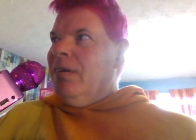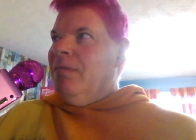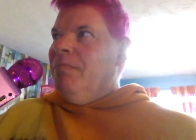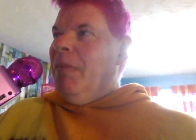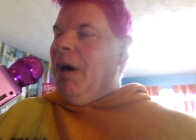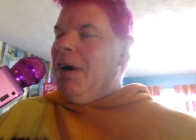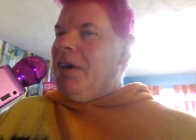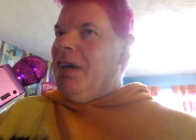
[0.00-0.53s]

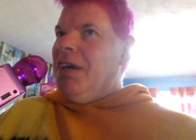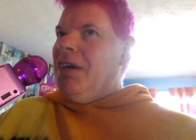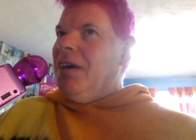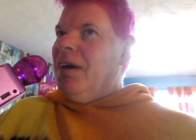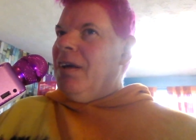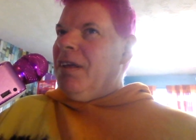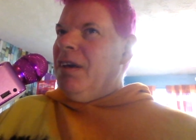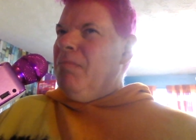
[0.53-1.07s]
Maggie,
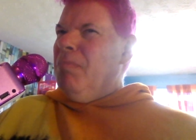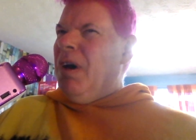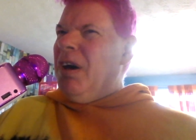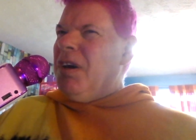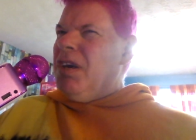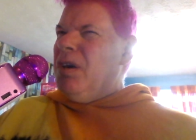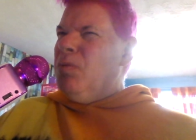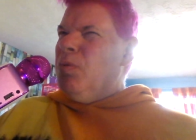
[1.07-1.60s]
I think
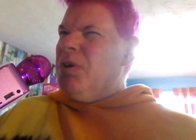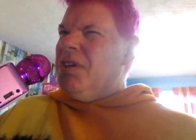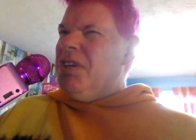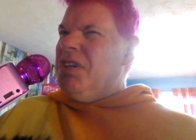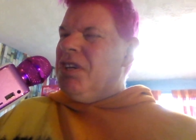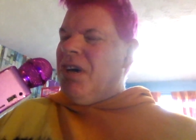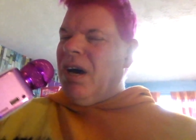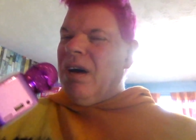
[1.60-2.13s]
Maggie was
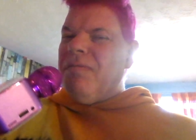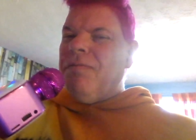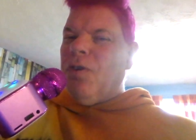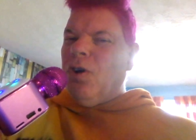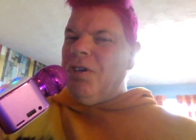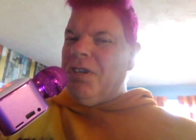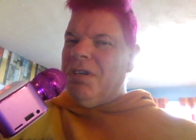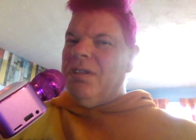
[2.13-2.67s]
his half
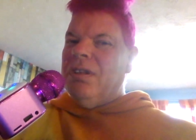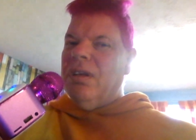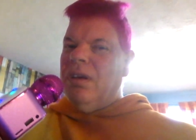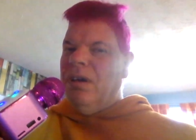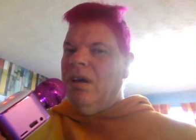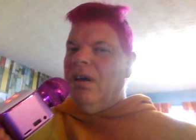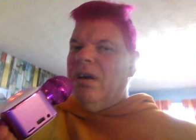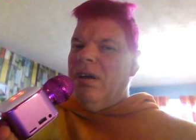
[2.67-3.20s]
cousin,
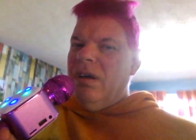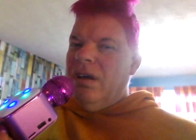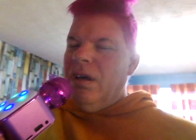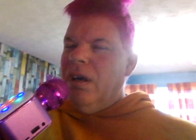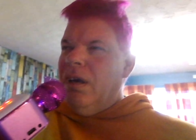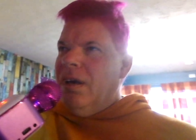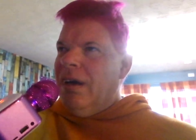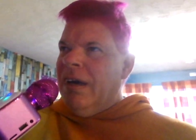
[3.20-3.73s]

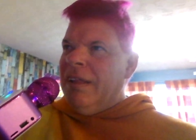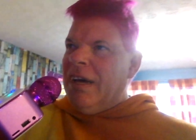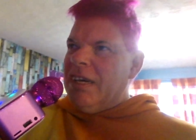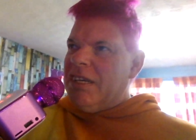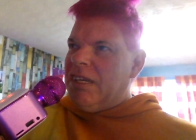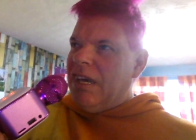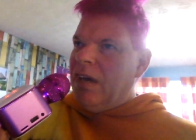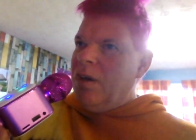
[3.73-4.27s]
and
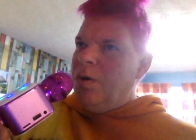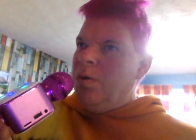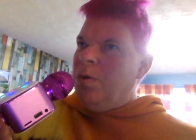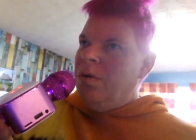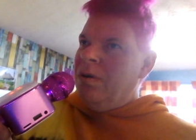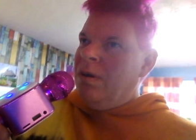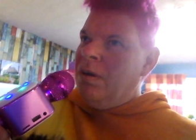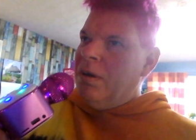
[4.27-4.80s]
that's how
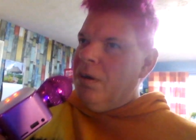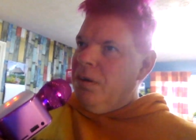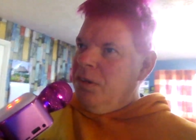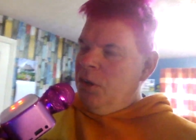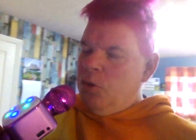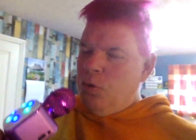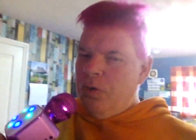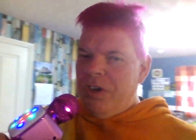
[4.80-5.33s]

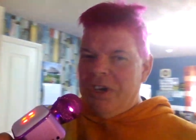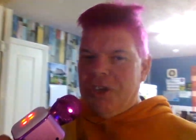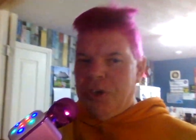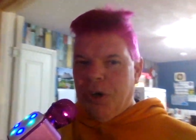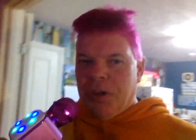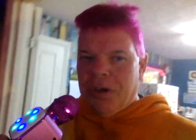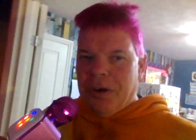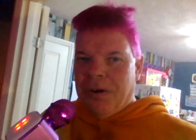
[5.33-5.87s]
they knew
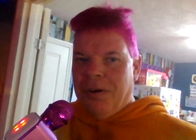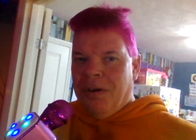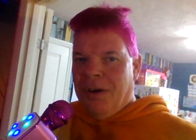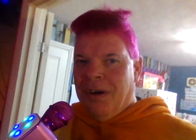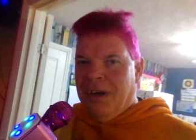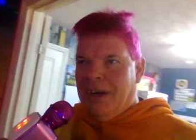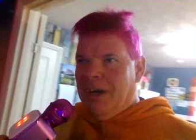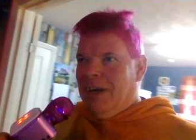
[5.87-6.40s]
each other.
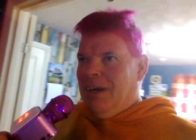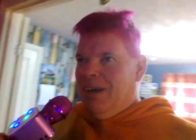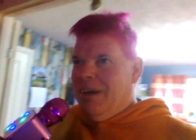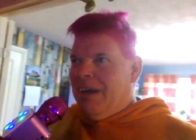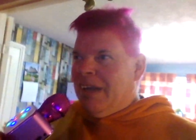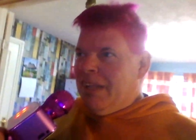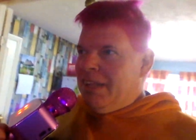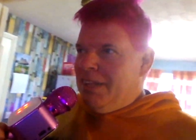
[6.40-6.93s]

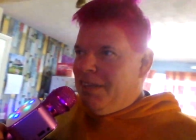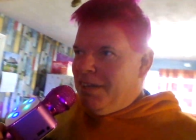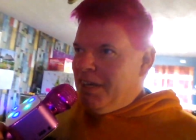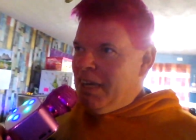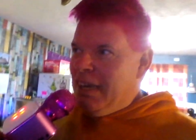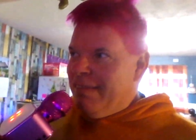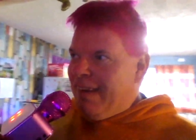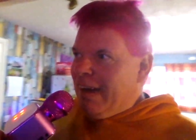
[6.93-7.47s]
And
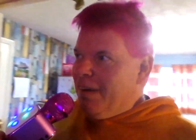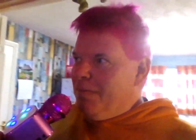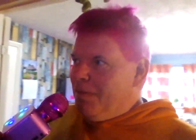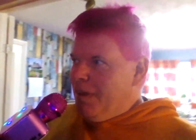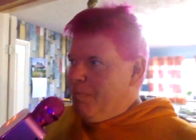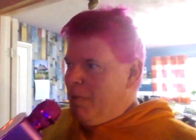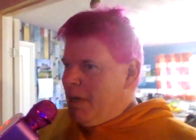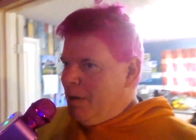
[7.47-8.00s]
he
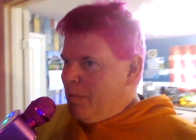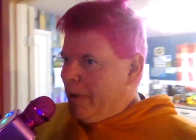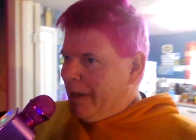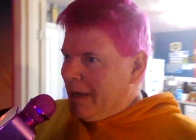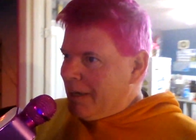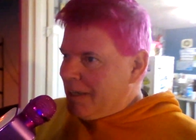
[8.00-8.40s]
laughed at me when I